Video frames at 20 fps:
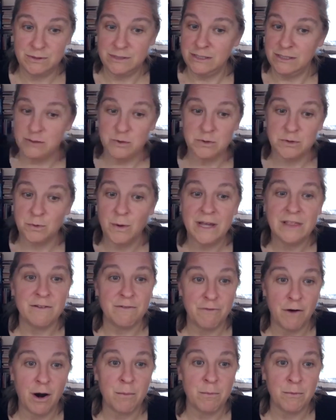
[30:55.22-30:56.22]
is the way the
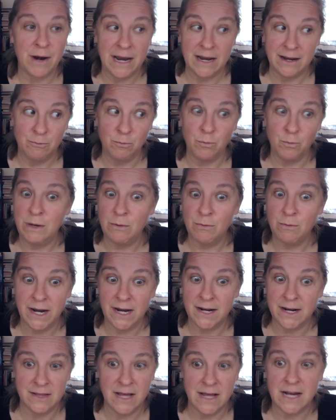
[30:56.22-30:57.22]
farm ran, and we ran
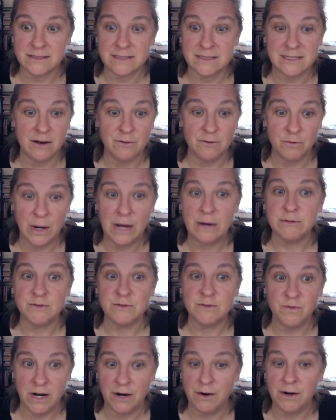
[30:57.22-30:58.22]
a lot of stuff when I was
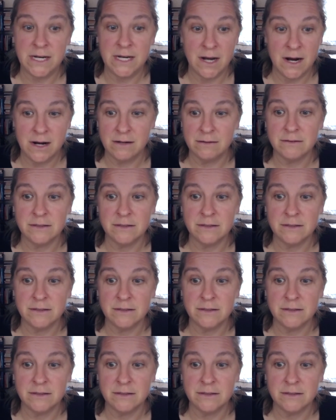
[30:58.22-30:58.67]
very young.